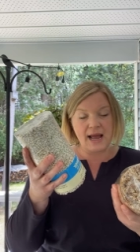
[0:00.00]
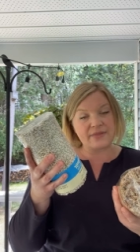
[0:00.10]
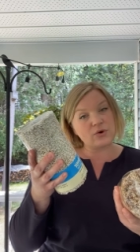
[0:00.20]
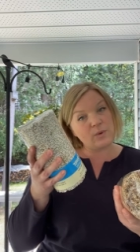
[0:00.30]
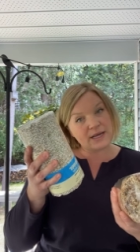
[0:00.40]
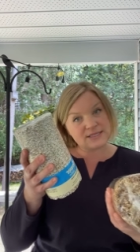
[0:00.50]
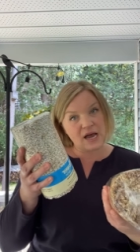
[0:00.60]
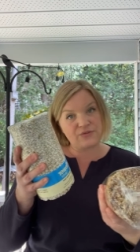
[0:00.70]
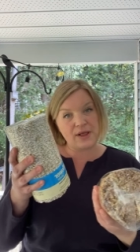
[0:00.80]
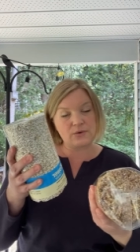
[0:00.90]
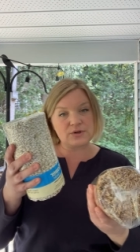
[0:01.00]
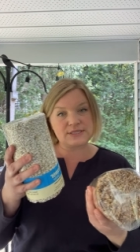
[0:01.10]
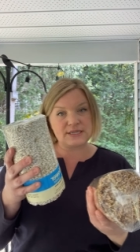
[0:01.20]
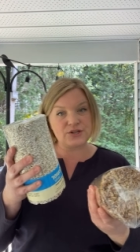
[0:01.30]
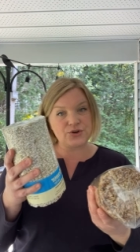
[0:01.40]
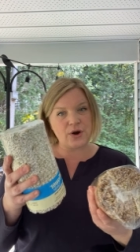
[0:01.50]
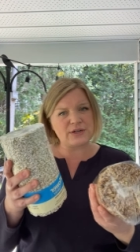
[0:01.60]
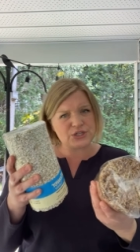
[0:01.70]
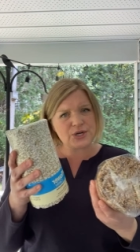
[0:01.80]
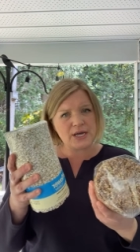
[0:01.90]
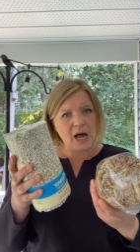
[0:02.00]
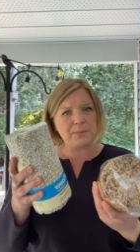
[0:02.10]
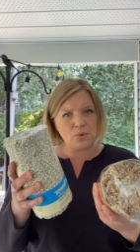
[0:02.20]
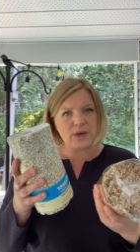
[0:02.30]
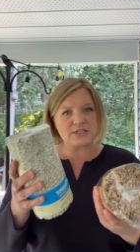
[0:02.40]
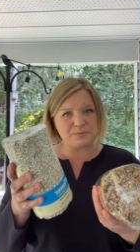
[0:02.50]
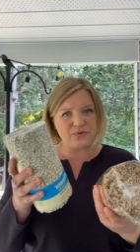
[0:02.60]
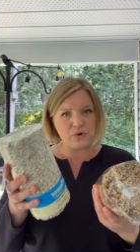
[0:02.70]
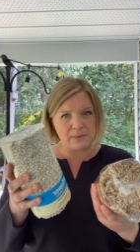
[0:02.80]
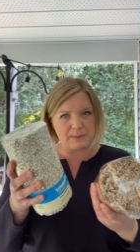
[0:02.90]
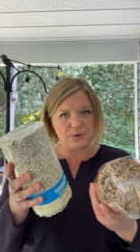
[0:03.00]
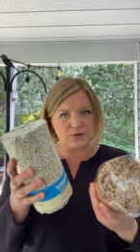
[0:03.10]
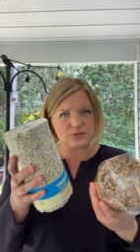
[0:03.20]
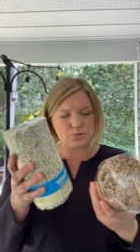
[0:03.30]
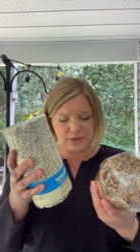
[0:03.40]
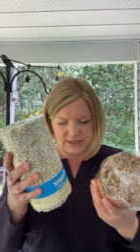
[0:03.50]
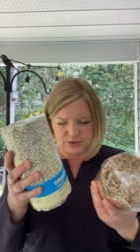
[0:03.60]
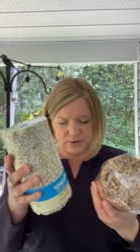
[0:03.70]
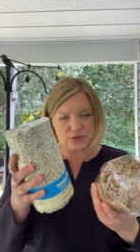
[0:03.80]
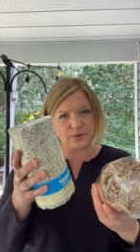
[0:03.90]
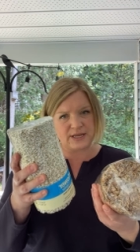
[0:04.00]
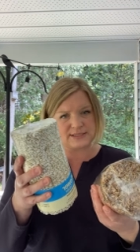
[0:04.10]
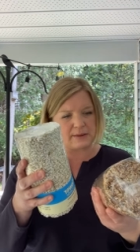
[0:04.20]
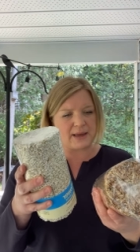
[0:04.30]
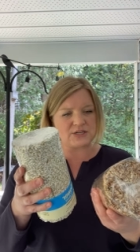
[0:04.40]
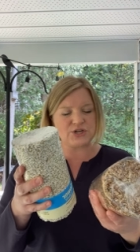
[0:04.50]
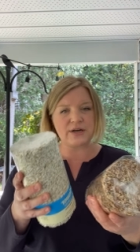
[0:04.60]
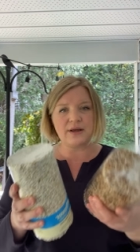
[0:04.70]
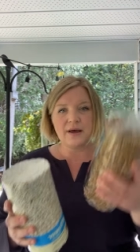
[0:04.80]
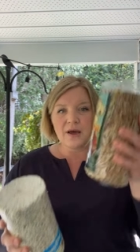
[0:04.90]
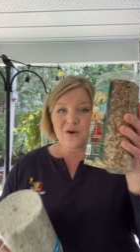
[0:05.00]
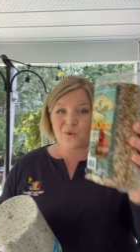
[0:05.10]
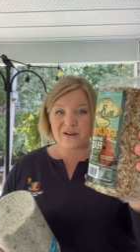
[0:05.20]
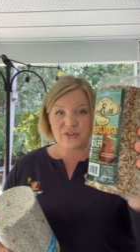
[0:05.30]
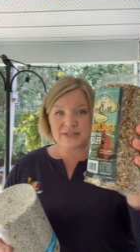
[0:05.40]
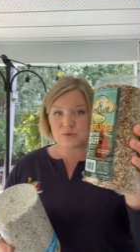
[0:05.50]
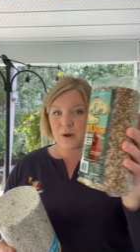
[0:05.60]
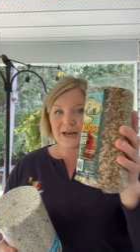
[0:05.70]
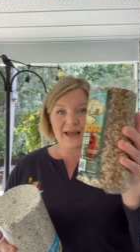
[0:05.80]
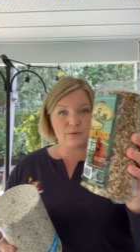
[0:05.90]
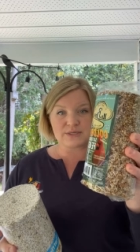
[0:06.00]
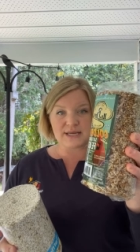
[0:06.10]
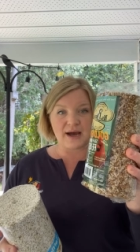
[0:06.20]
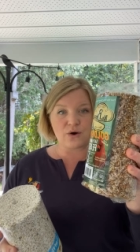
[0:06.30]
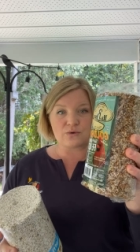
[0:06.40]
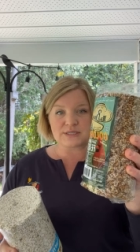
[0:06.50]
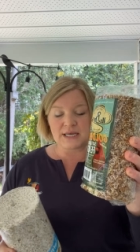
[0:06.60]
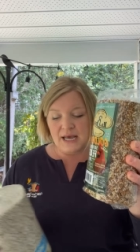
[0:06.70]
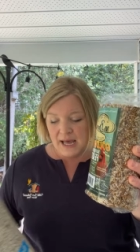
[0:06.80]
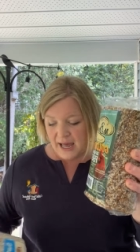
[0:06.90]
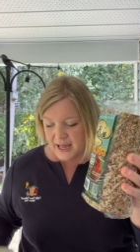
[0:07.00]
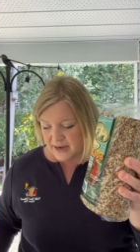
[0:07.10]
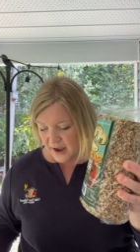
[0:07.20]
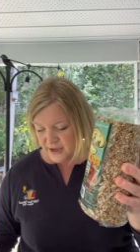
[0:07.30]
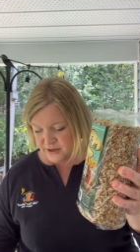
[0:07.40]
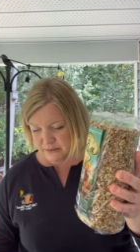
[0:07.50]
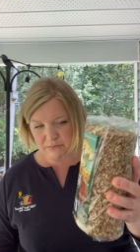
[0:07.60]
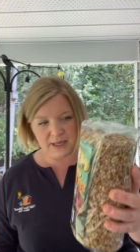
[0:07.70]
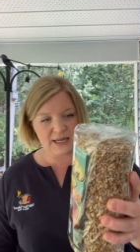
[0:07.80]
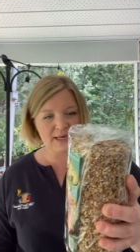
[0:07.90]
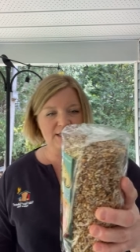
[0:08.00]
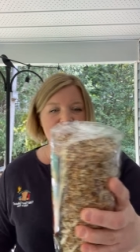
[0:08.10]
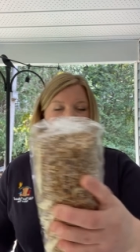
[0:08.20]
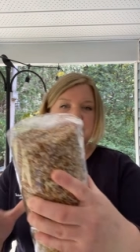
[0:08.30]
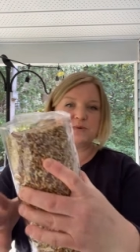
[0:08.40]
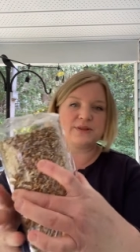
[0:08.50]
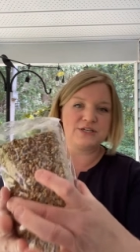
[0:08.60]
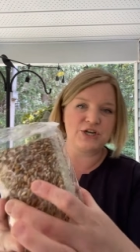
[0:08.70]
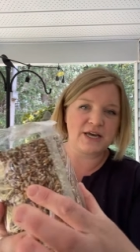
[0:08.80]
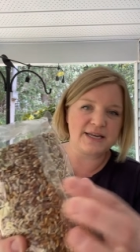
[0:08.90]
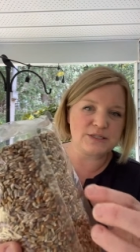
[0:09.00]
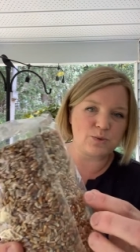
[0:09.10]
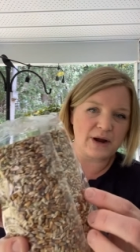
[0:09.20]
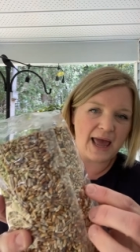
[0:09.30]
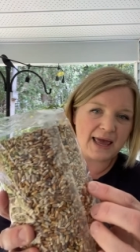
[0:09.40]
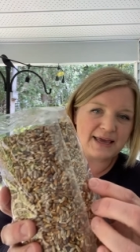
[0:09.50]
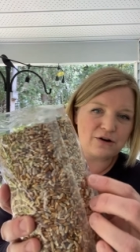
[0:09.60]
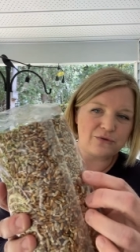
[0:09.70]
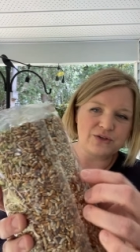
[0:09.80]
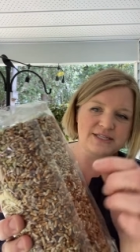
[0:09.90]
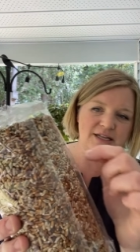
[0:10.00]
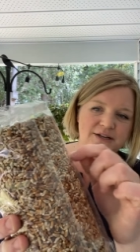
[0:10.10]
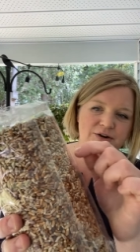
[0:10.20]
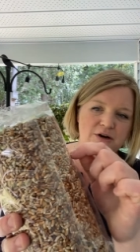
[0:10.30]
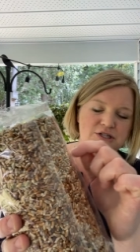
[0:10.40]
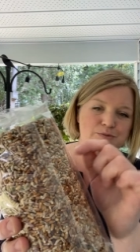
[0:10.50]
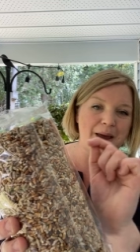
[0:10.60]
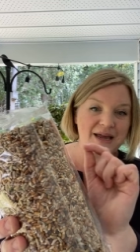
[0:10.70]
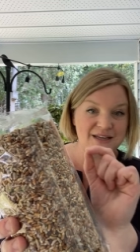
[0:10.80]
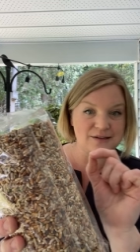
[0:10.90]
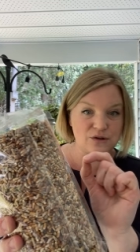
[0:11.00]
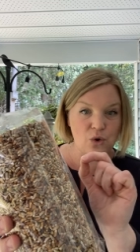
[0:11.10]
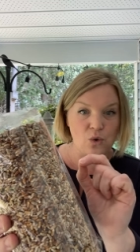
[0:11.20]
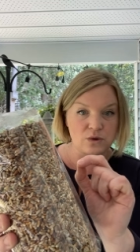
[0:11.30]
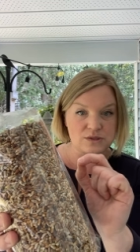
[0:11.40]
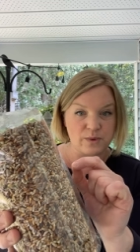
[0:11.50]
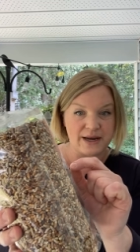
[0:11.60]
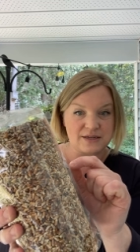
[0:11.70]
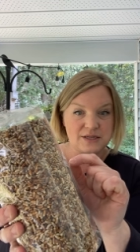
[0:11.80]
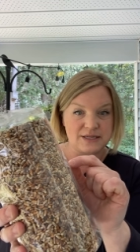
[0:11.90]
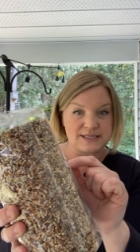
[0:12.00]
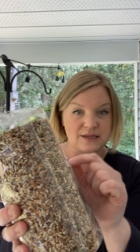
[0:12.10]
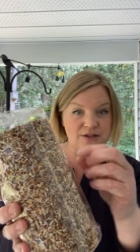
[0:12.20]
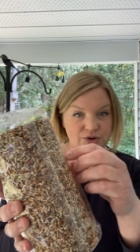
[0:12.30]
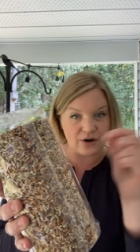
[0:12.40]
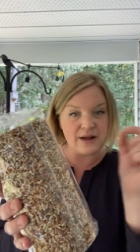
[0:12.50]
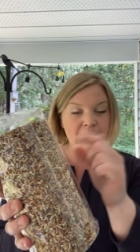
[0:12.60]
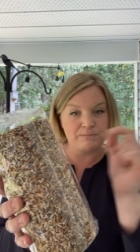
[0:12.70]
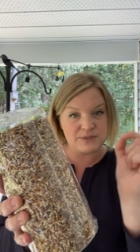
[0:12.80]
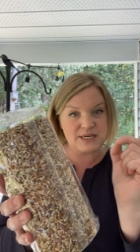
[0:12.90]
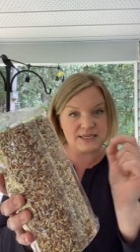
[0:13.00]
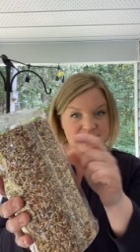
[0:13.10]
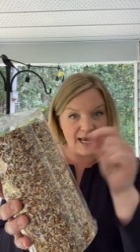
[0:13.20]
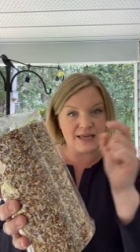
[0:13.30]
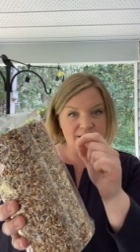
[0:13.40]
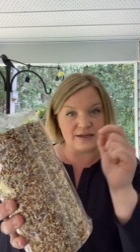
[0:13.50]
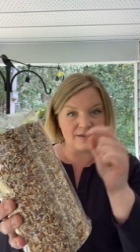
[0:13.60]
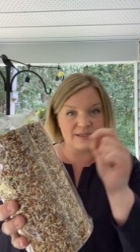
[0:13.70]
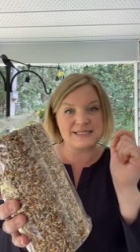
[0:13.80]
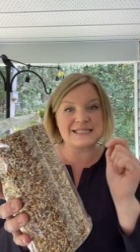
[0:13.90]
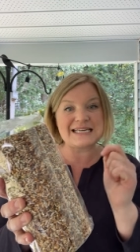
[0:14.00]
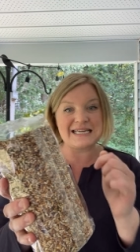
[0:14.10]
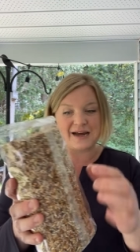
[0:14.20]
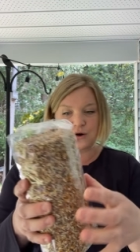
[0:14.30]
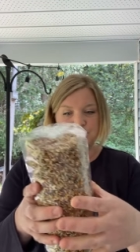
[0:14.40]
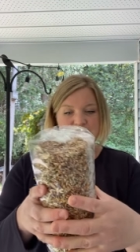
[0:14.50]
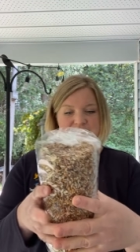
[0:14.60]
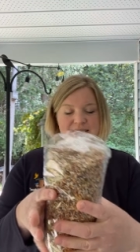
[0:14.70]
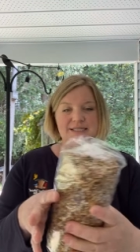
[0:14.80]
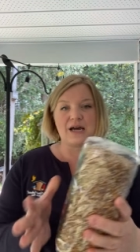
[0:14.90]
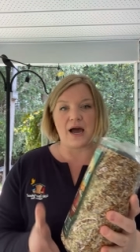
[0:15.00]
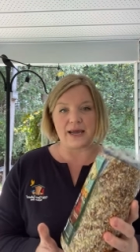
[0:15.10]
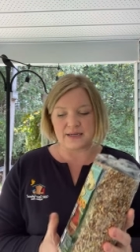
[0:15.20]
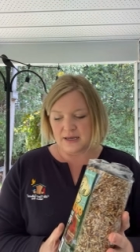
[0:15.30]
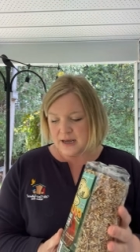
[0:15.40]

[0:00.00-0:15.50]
had the white safflower cylinder out, it took a couple weeks before my birds really took to it, as I mentioned, where this one, it was out and I could immediately see where the chickadees were hanging off the cylinder and just pecking little holes right into the cylinder to take the seed out that's inside.